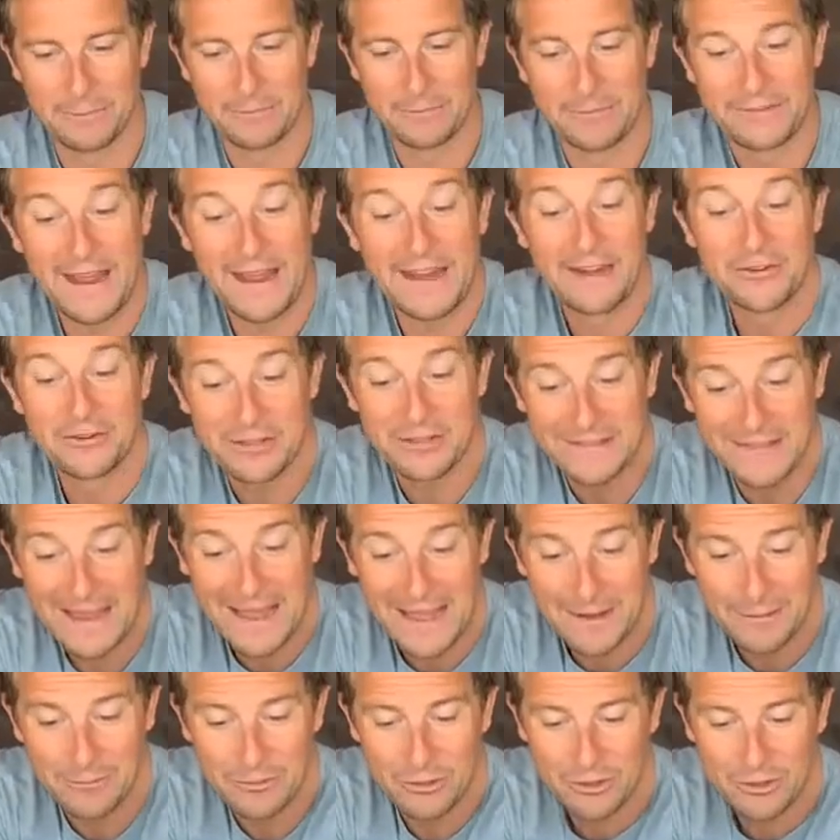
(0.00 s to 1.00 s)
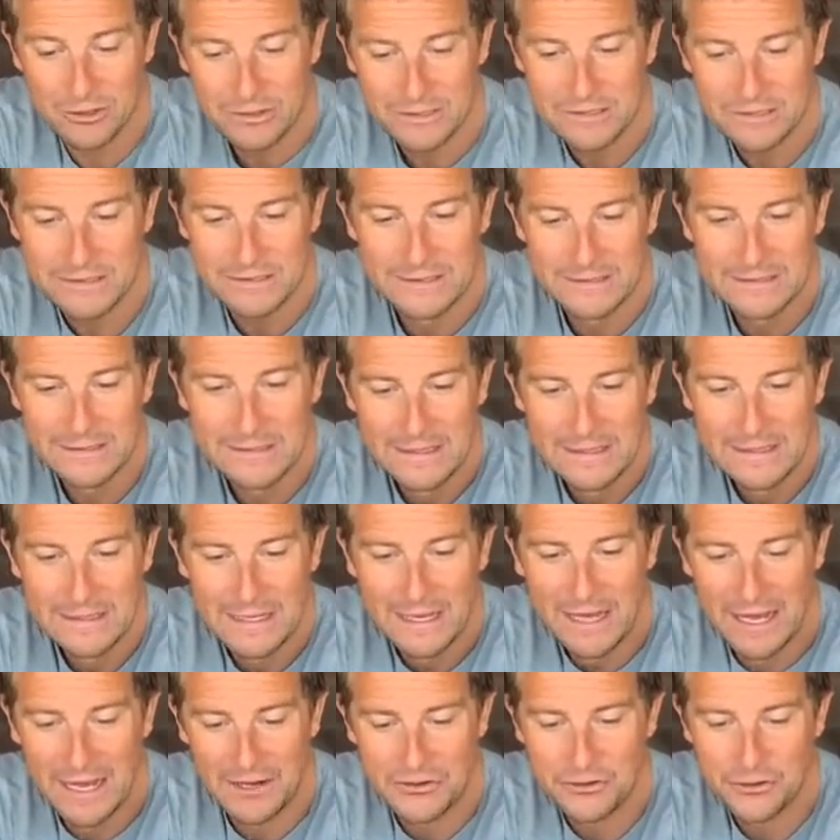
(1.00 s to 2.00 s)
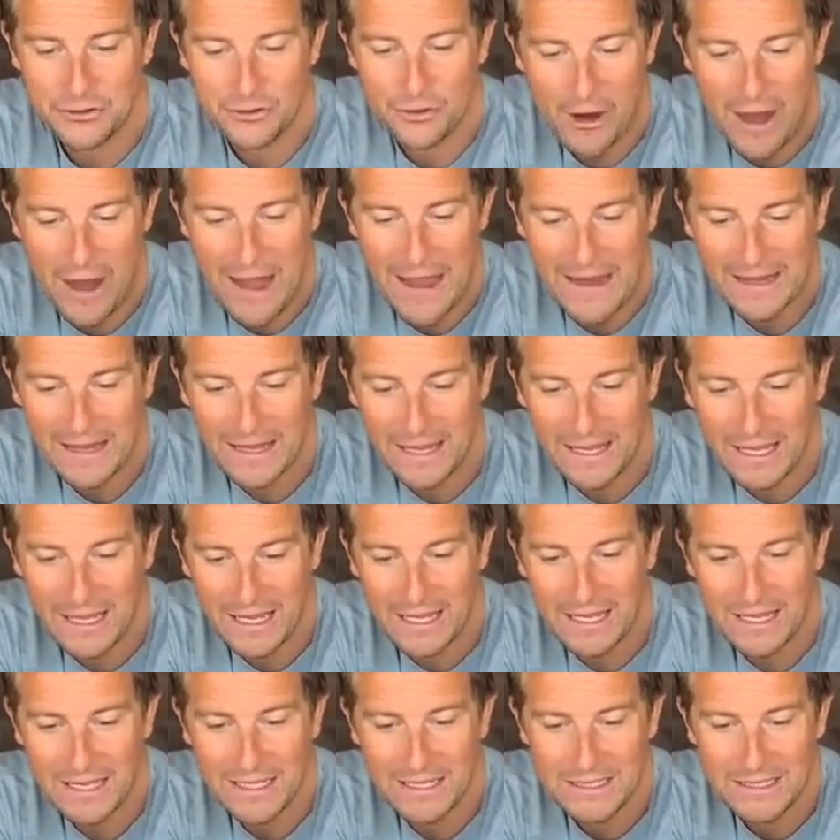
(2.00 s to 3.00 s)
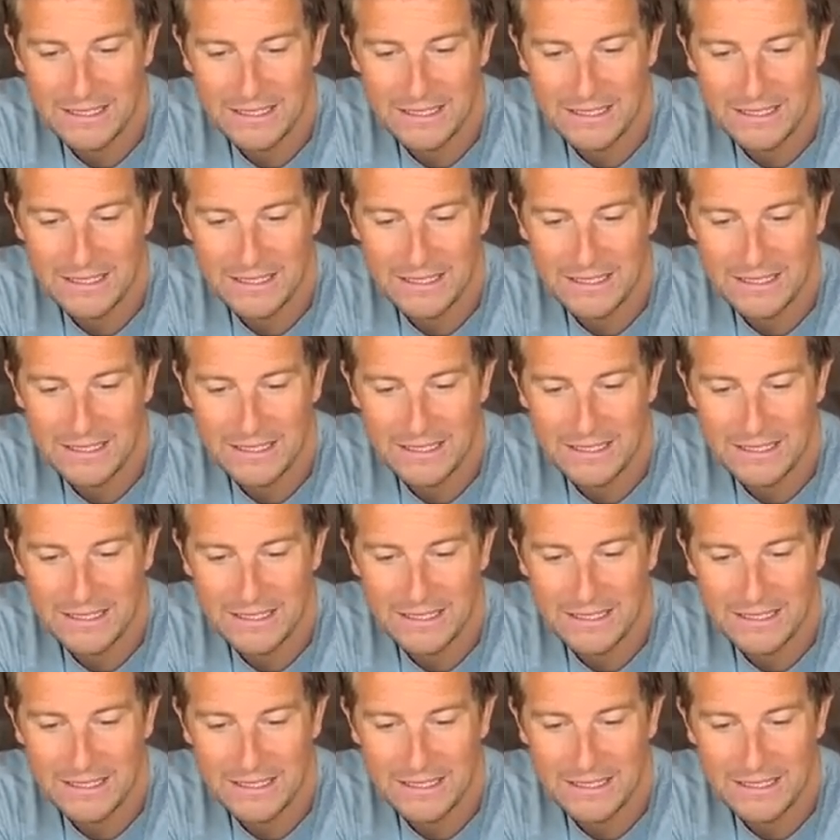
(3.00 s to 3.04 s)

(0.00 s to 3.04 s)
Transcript: Dangerous animals, tracking,